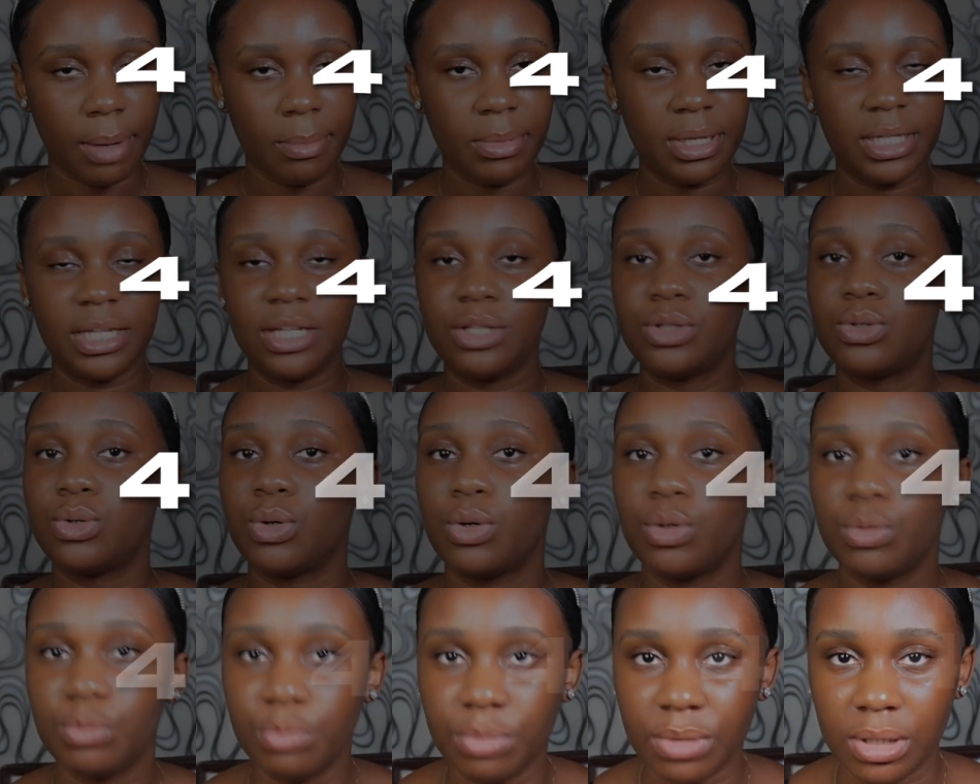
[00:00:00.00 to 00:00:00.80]
I mean, they
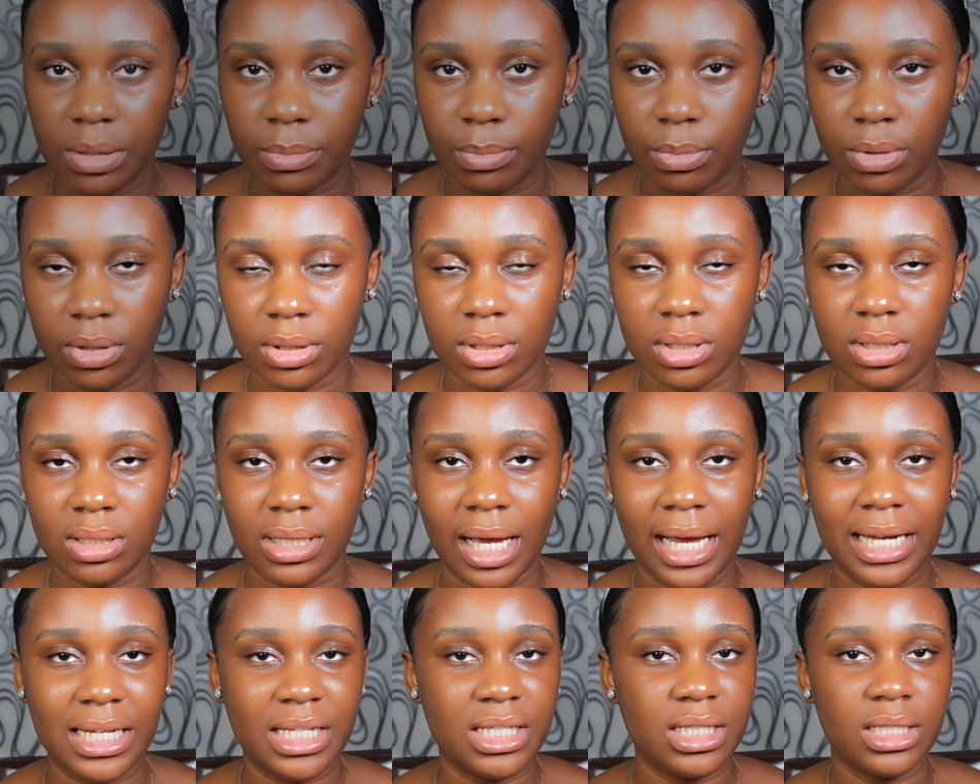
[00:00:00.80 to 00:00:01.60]
told me, but
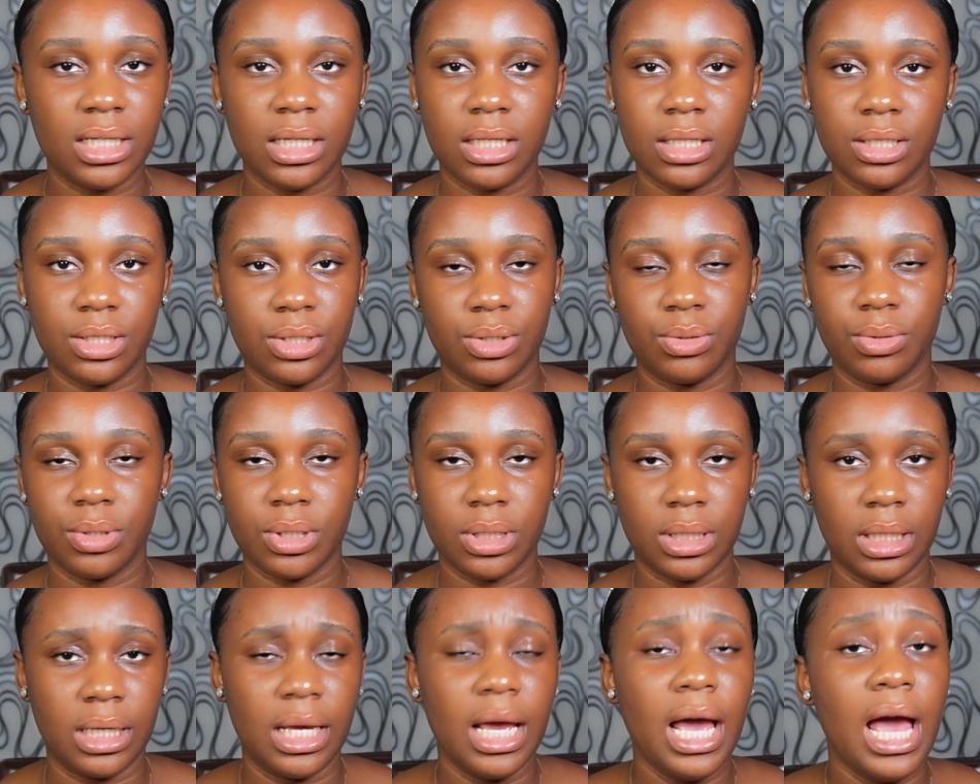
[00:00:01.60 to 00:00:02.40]
I didn't take it
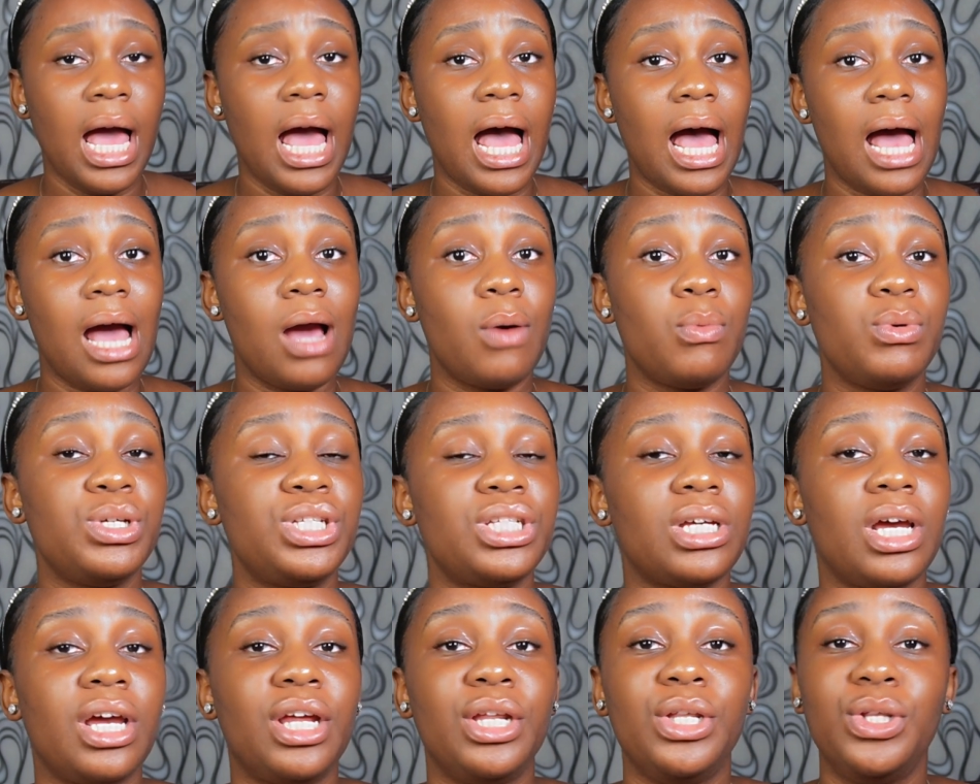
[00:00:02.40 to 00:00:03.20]
seriously. I
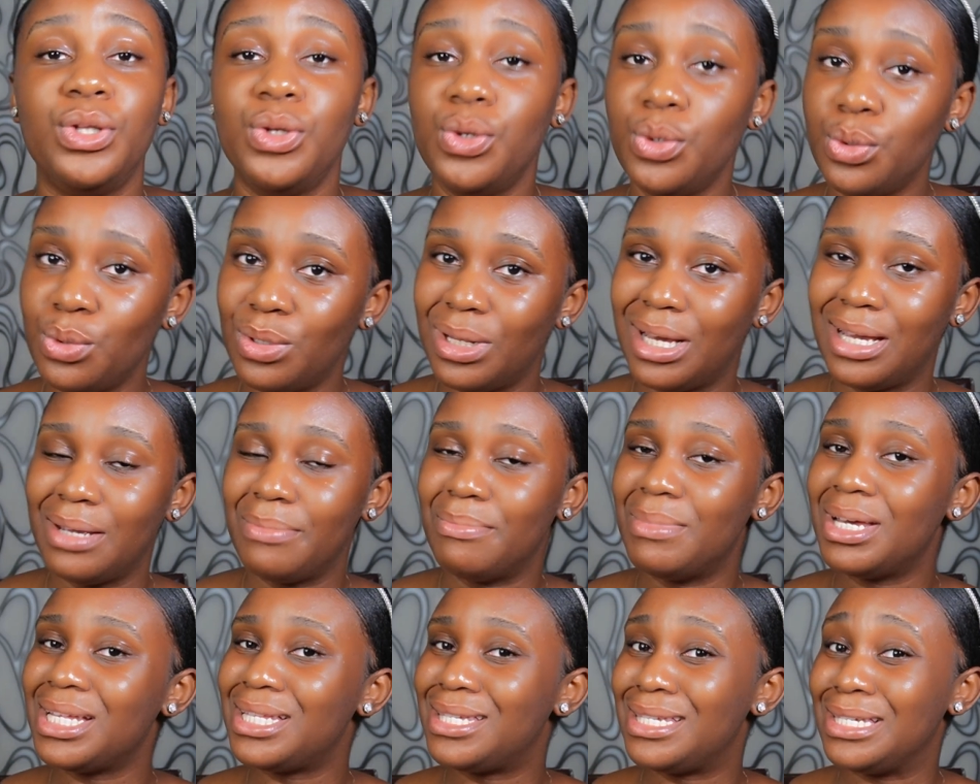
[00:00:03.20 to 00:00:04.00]
wish I knew that
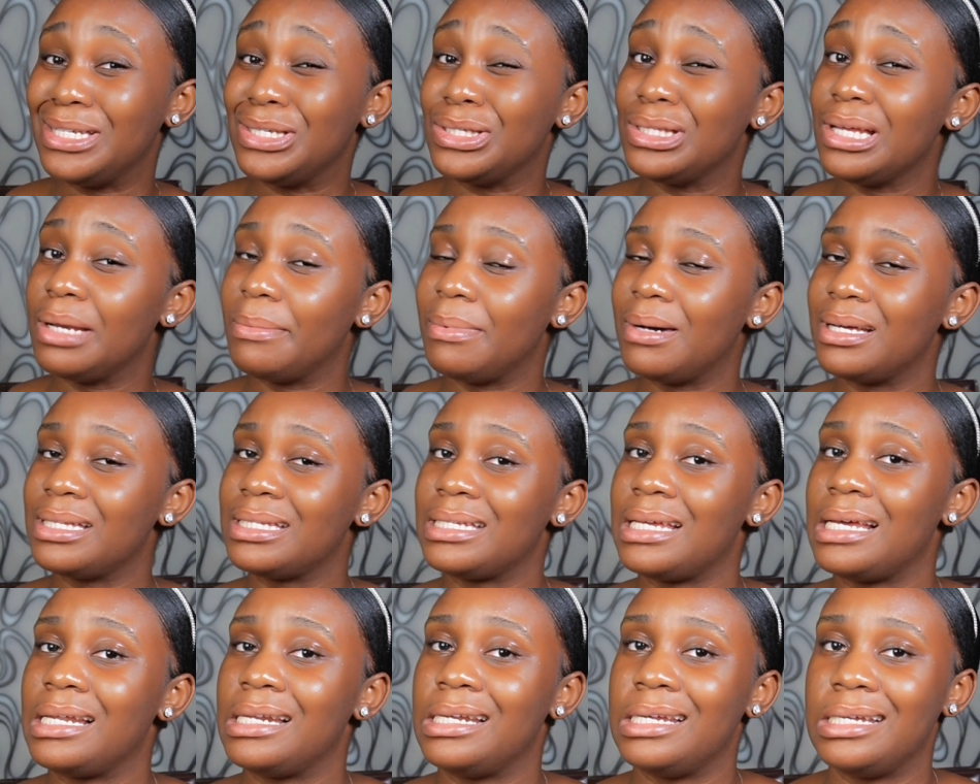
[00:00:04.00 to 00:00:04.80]
in medicine, it's not
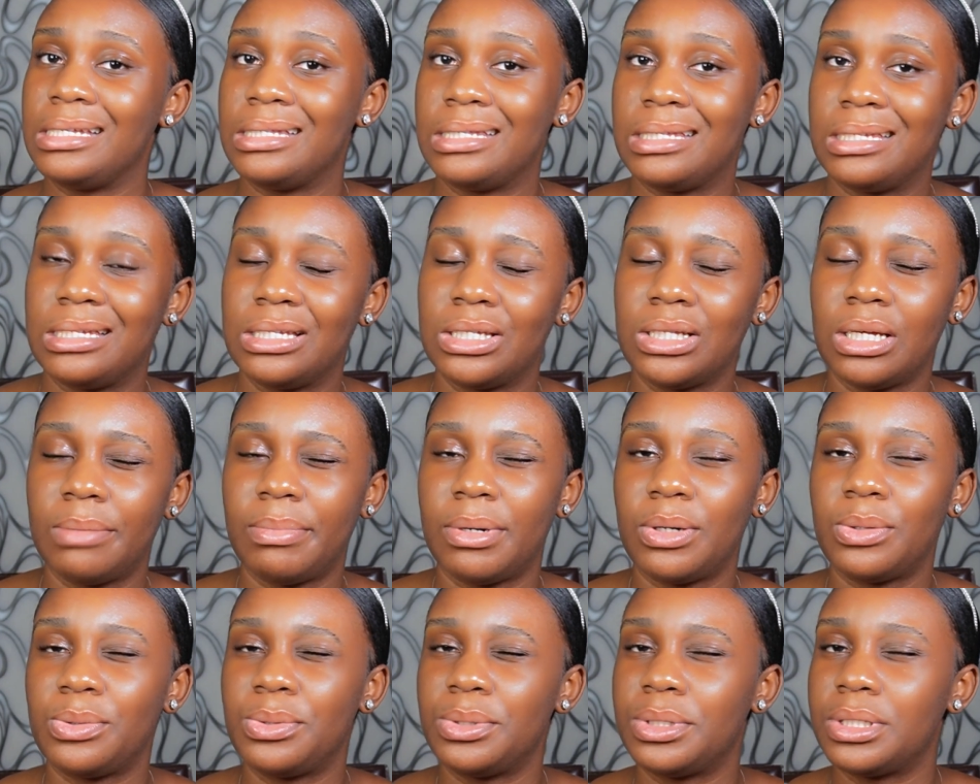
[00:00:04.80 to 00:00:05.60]
about talent. It's
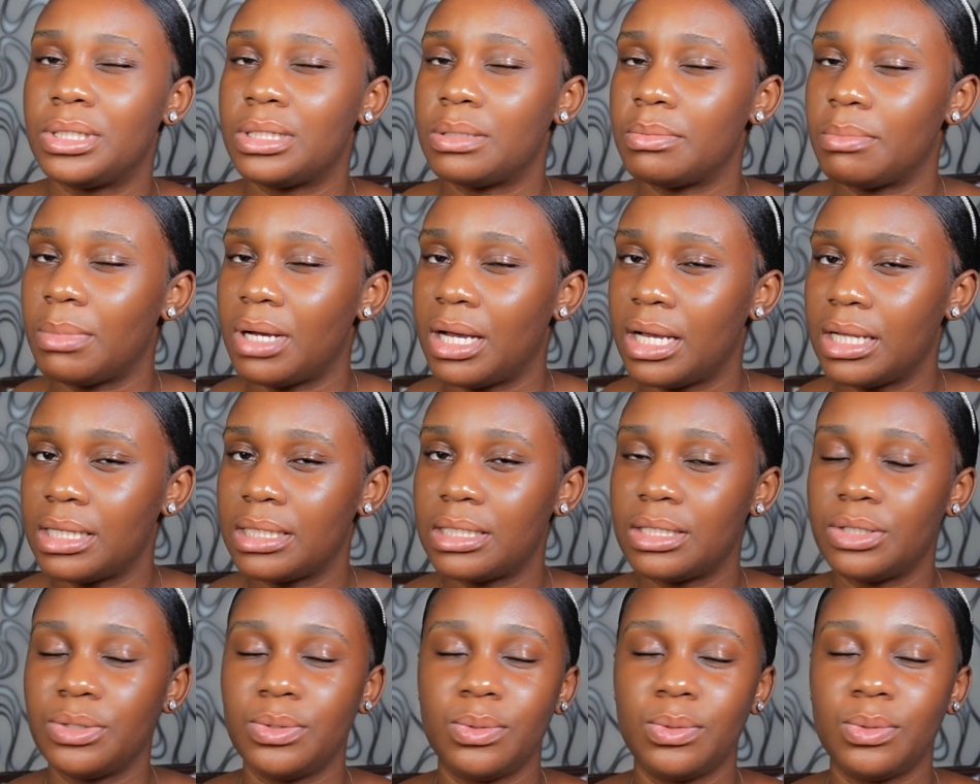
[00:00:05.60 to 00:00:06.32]
not about who's smart.